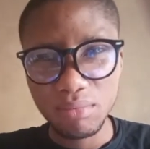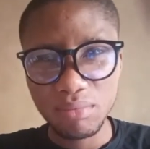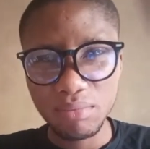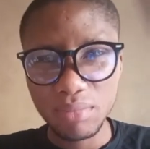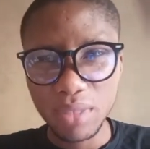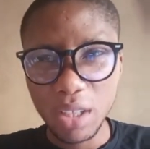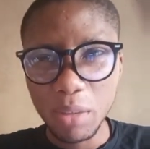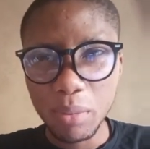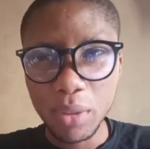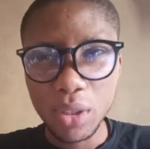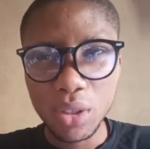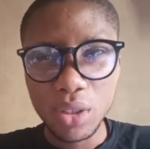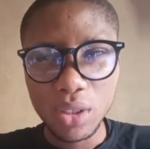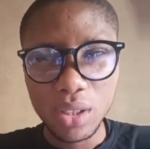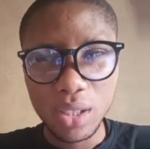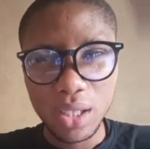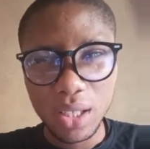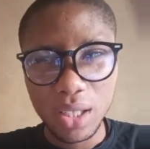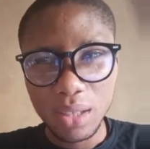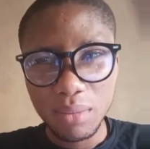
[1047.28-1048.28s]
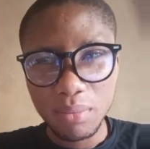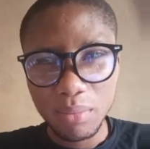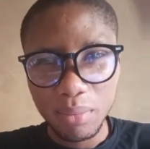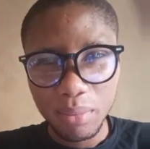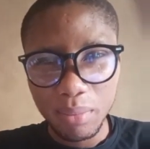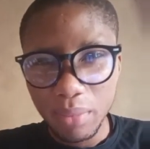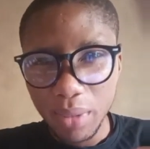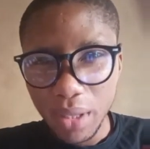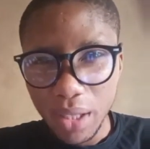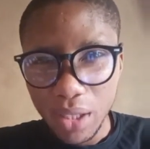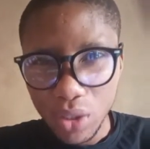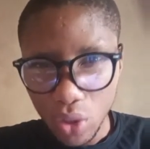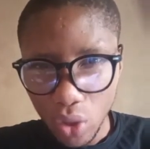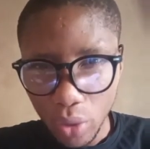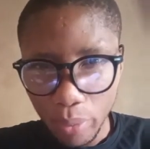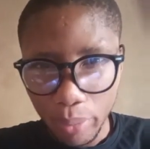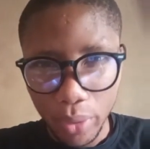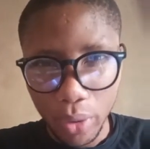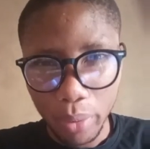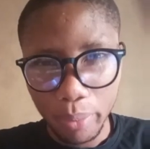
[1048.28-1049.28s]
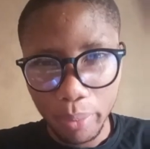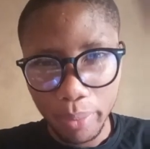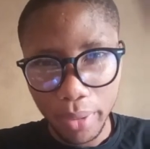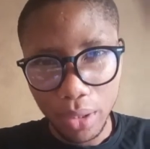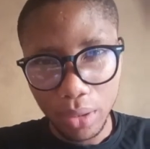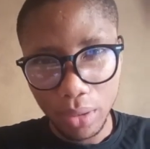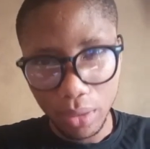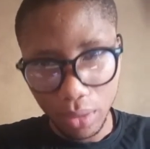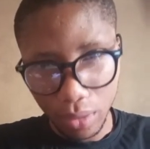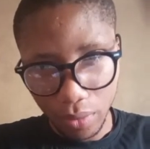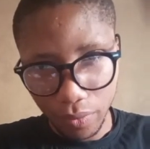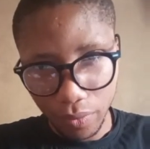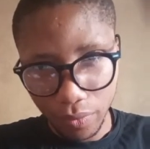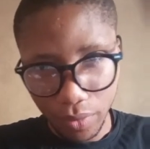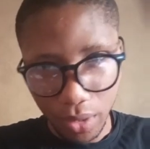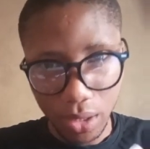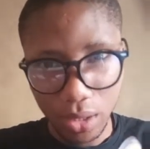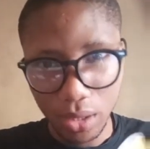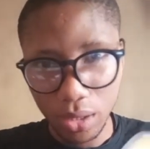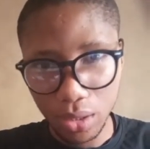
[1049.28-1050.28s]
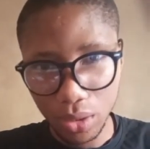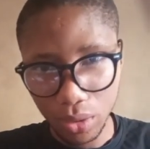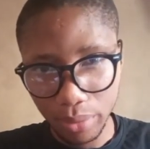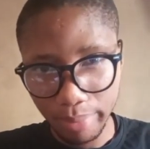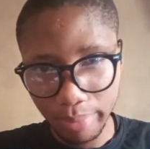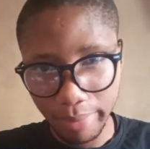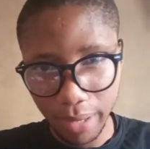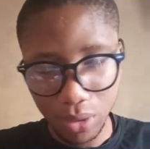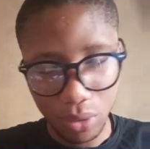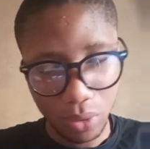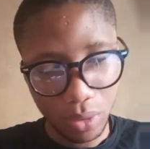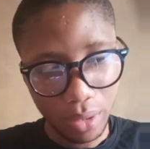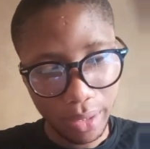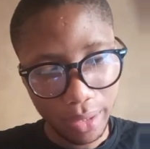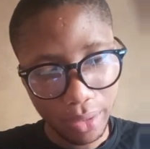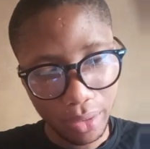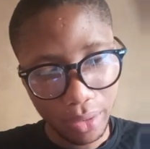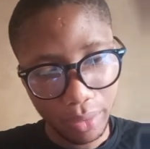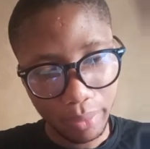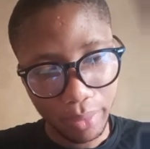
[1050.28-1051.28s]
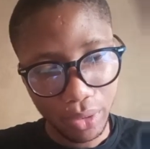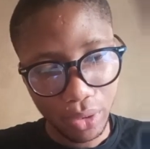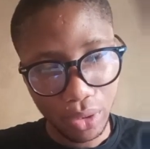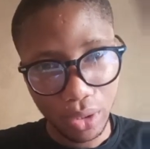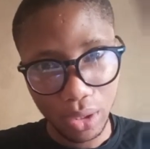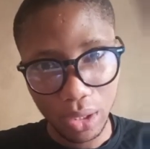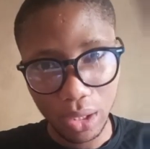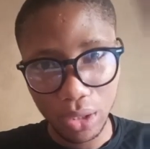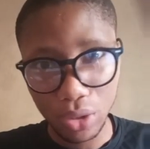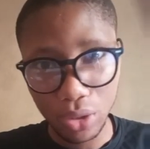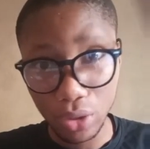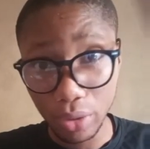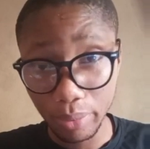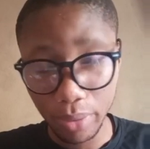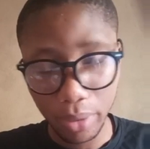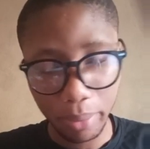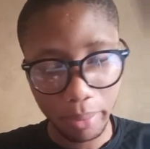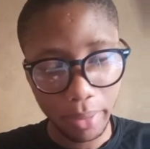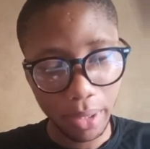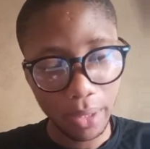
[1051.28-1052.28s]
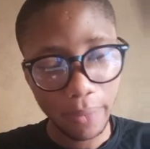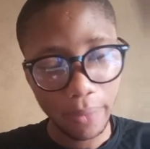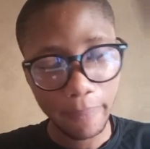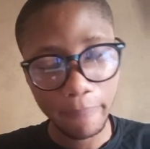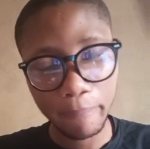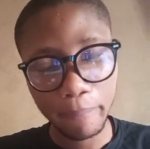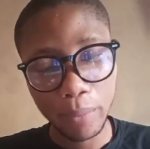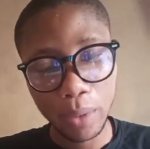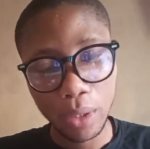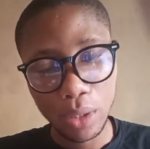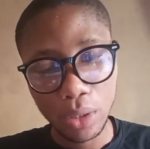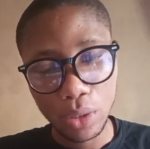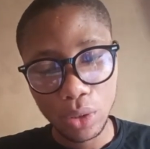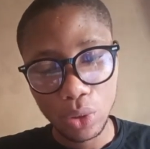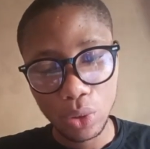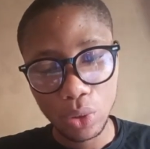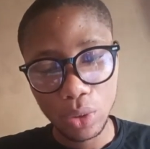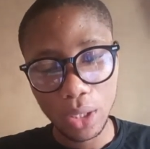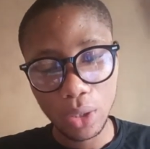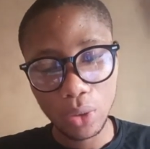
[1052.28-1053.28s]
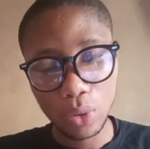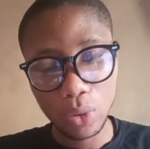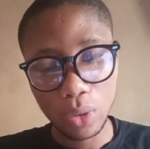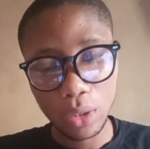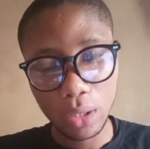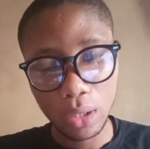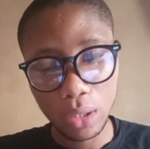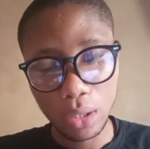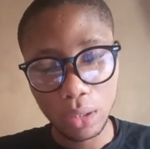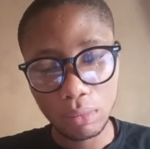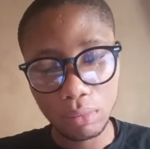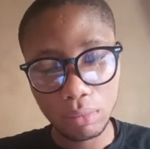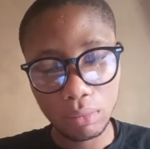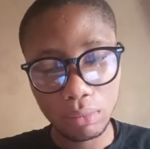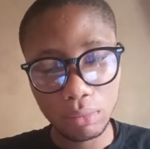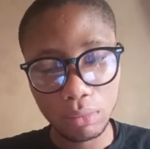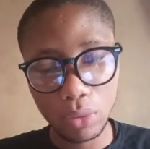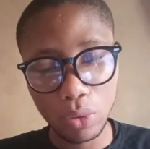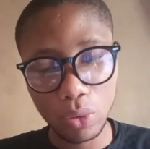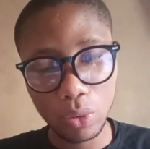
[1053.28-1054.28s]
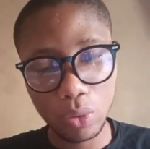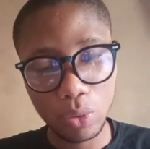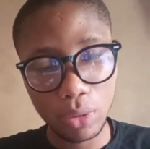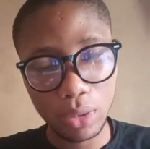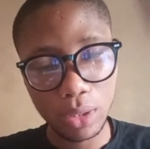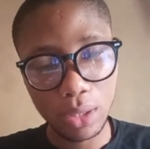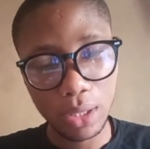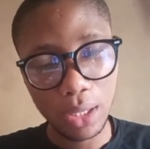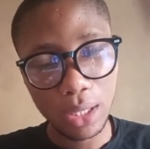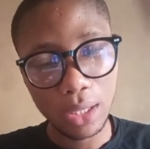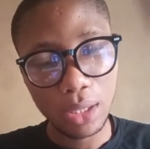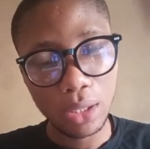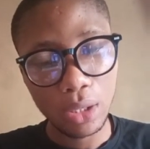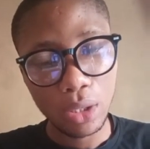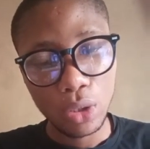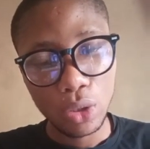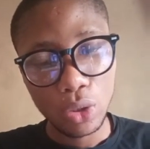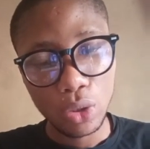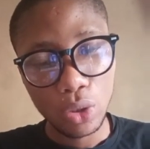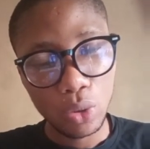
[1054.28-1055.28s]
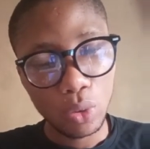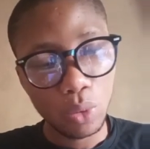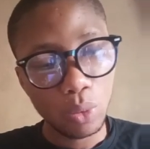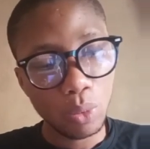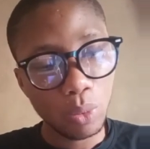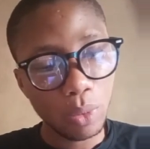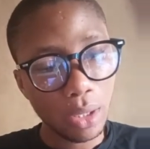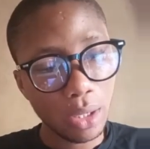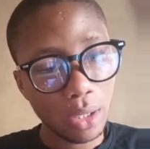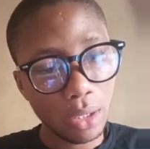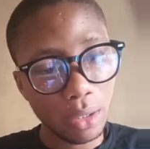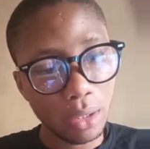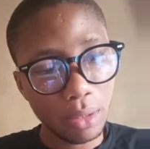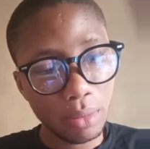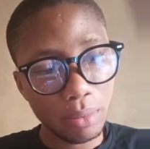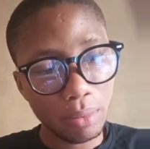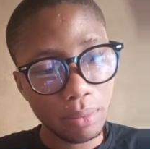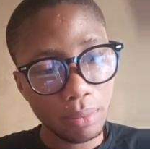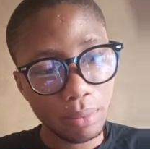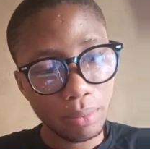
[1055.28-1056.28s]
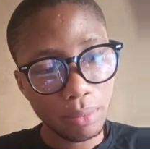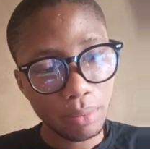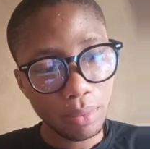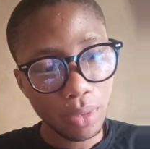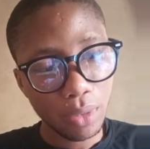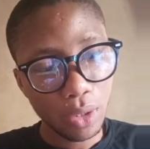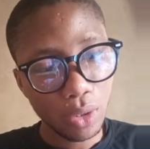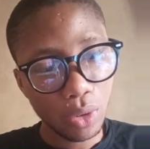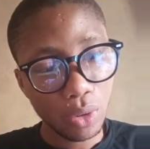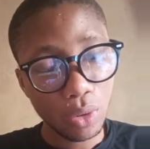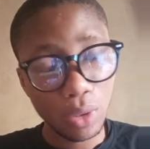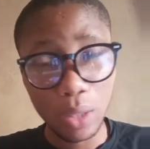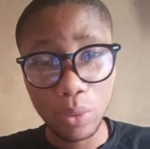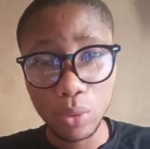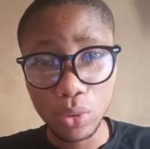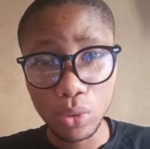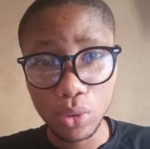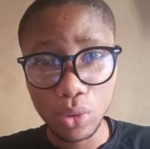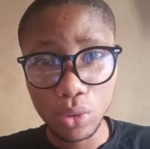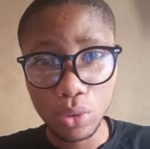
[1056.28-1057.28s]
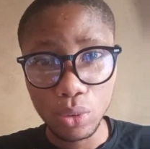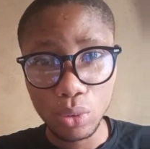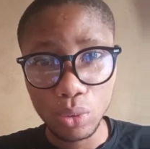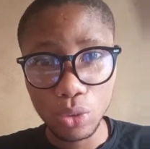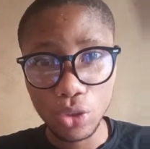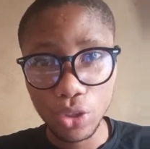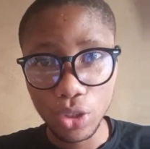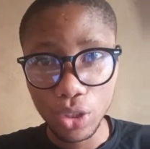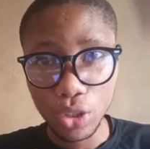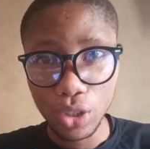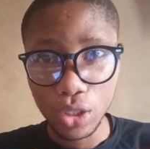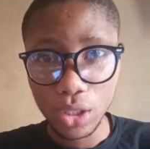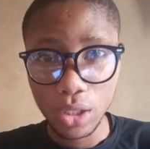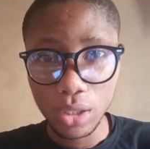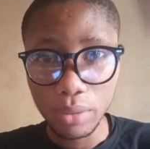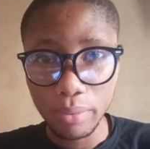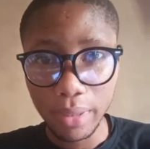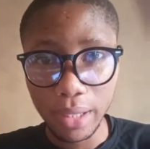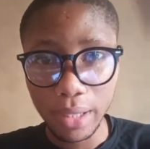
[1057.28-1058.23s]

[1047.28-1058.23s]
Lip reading: let me just say, a subtopic of this particular topic, just a subtopic, so that you can understand. So this I want to teach